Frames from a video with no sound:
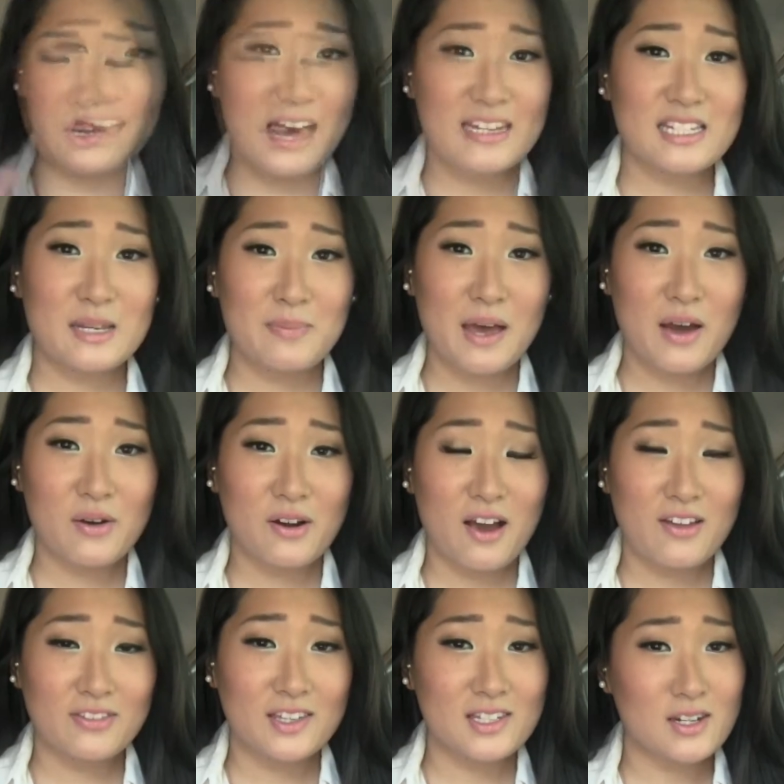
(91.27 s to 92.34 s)
The lasting power
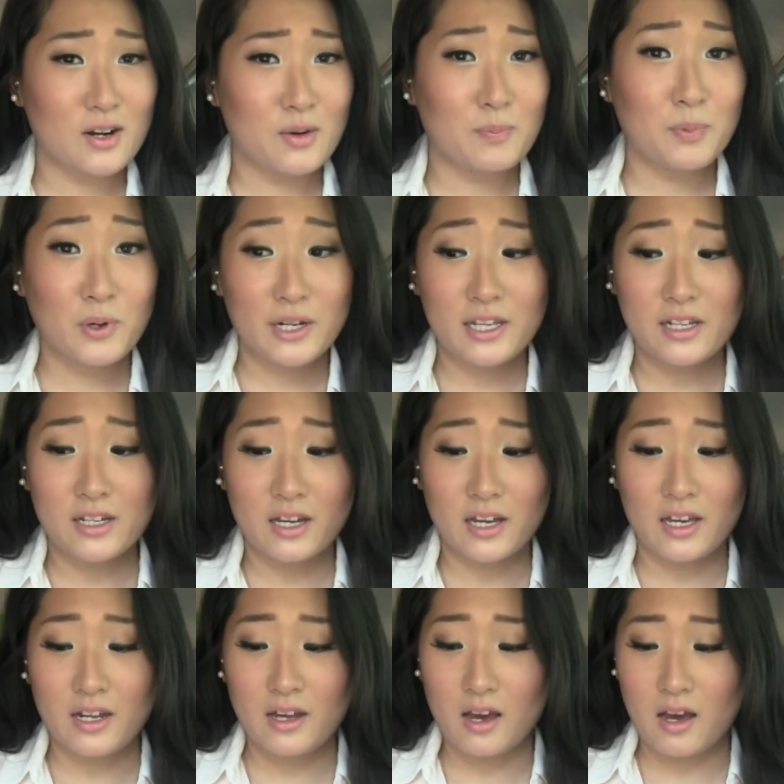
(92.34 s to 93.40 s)
on these are pretty good.